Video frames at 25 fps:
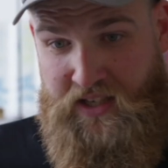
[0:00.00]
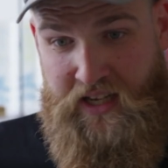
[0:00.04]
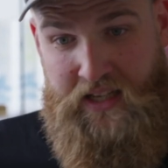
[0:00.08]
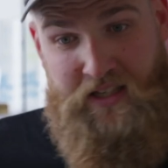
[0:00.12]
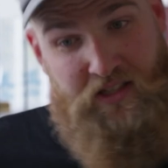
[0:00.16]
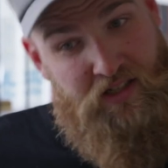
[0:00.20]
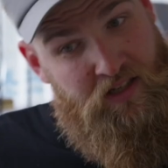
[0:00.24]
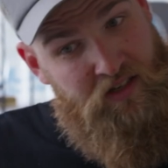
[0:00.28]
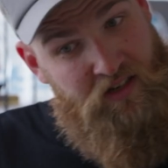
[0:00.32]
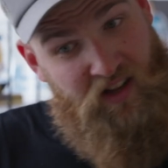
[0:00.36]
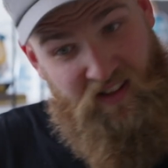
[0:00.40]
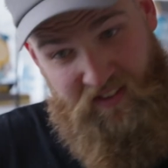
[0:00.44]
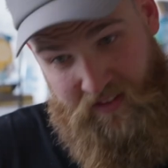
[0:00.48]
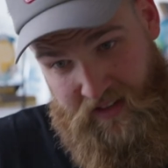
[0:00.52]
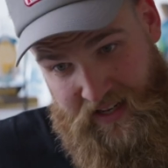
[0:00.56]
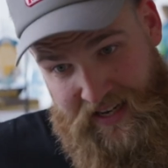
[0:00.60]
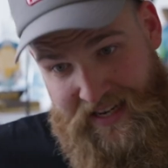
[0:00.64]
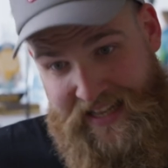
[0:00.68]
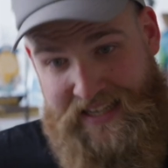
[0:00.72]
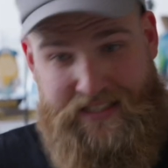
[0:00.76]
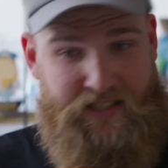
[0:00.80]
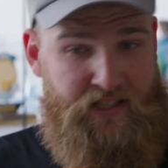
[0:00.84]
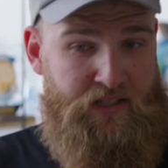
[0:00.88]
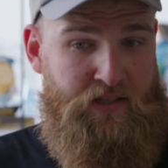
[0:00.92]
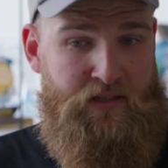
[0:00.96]
It's not
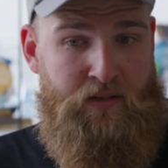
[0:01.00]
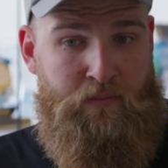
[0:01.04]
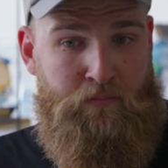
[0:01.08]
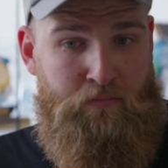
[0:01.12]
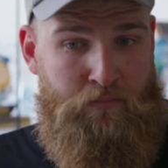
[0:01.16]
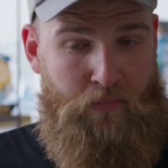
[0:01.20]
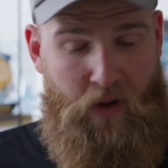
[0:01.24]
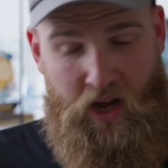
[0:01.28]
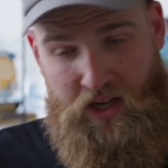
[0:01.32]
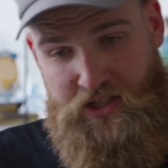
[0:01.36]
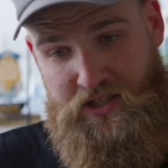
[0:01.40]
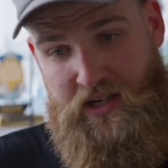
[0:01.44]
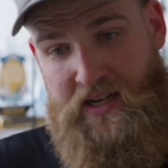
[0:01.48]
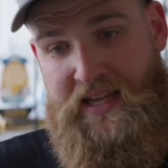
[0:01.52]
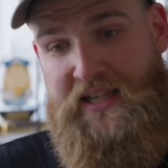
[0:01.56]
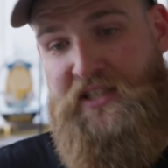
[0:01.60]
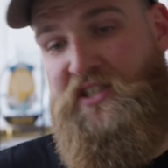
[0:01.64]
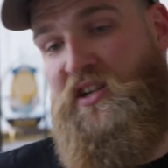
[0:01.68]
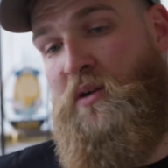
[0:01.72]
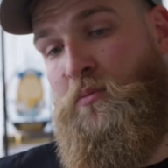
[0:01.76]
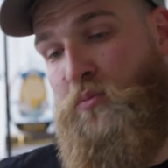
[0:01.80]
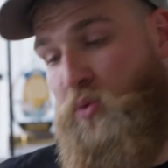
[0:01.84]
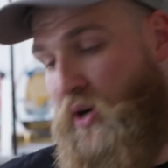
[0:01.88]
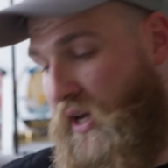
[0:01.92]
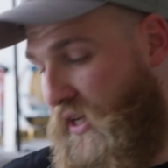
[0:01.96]
much less
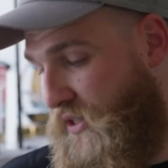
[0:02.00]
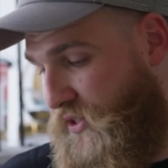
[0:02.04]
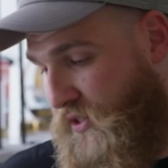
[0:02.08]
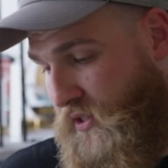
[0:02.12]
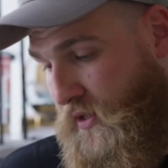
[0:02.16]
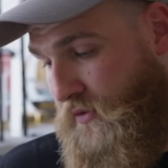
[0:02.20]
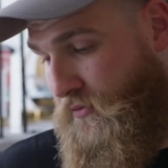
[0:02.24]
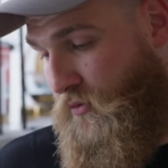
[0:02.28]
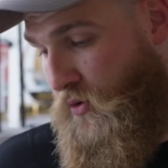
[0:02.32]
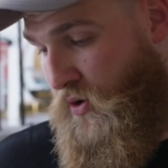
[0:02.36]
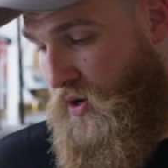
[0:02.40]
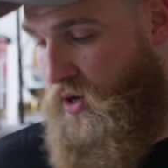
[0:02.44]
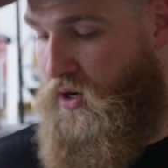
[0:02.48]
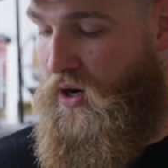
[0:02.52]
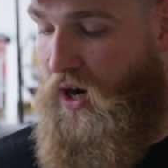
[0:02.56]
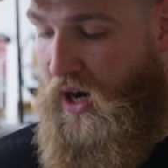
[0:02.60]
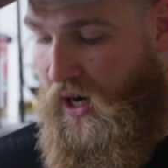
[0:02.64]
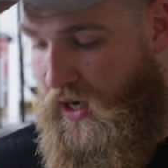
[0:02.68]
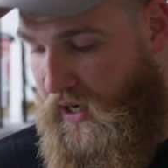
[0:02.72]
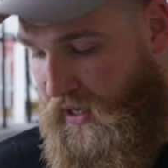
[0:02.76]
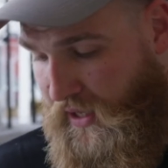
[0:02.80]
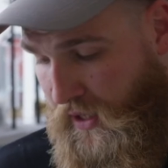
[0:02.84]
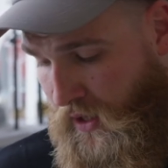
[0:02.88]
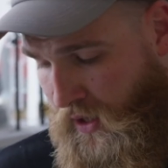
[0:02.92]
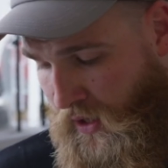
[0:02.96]
abrasive or
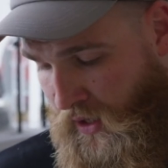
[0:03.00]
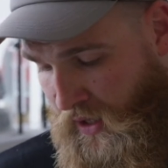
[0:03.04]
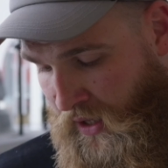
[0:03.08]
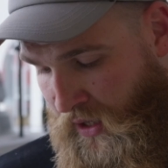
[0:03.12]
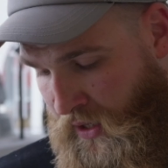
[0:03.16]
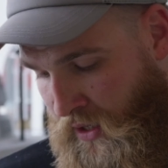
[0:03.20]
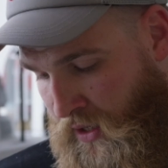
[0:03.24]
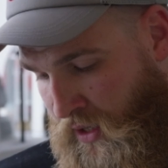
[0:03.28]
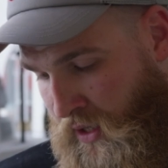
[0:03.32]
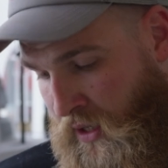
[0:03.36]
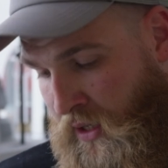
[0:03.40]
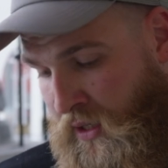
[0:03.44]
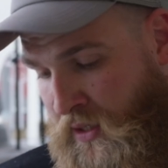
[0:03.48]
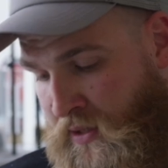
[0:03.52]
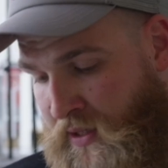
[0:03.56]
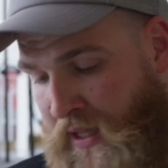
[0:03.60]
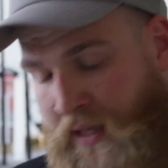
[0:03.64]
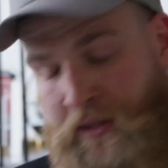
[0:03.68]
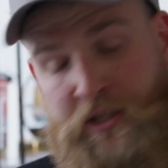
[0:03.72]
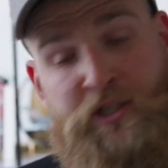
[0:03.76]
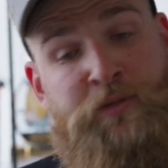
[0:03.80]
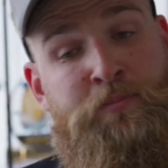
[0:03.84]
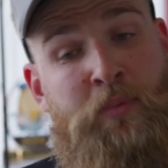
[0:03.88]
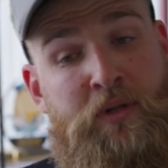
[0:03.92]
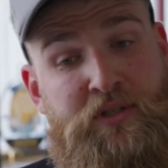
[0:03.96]
gnarly than
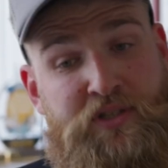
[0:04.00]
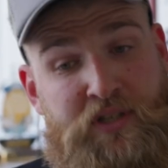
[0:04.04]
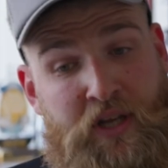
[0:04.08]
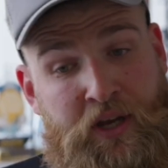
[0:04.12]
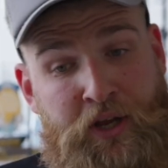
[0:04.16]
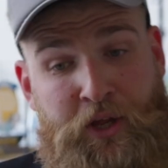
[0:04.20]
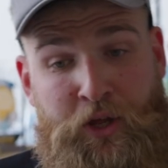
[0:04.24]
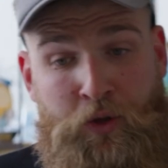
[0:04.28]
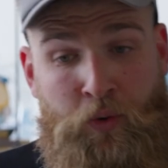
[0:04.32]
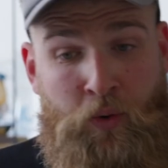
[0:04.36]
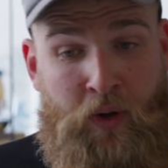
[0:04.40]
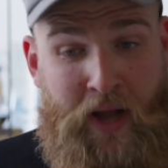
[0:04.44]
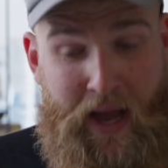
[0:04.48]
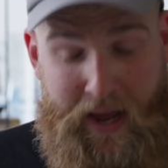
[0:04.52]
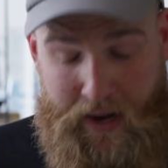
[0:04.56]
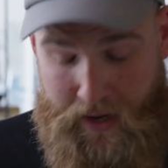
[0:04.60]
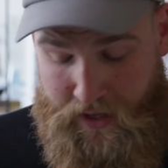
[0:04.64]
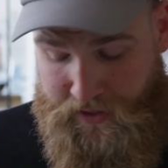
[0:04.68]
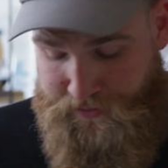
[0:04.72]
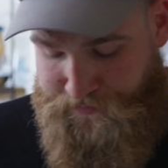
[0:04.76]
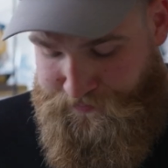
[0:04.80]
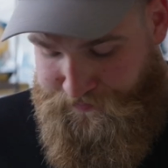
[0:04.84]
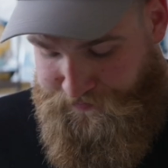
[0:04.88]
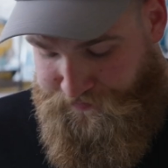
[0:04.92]
the spots in the UK are.